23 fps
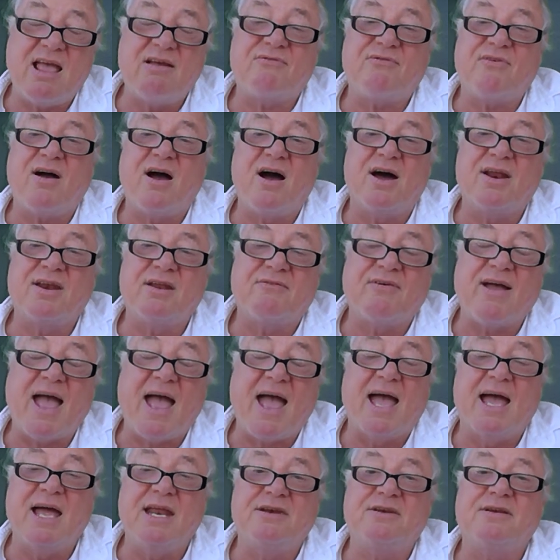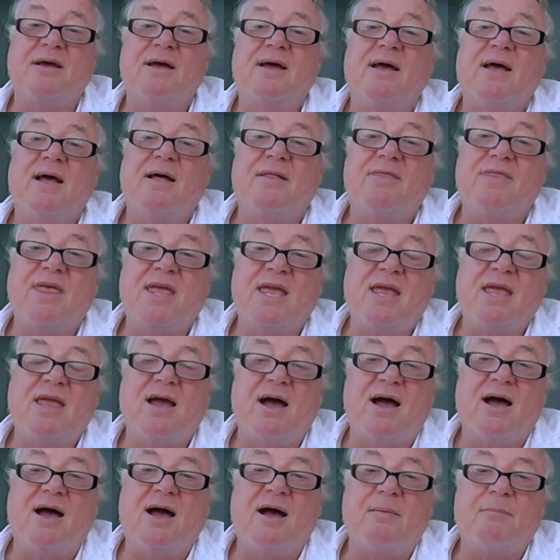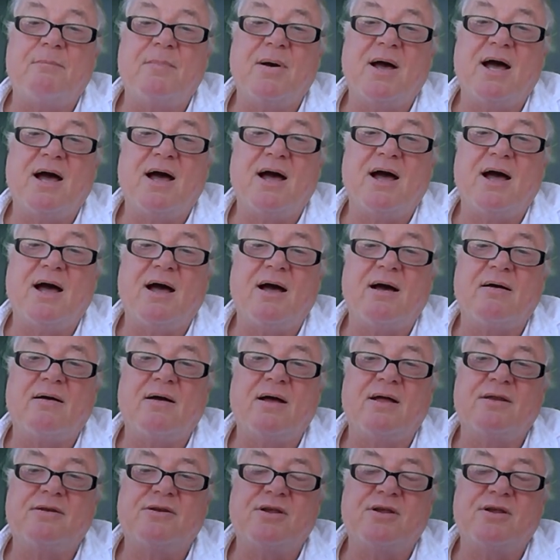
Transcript: if I'd have had the um, uh,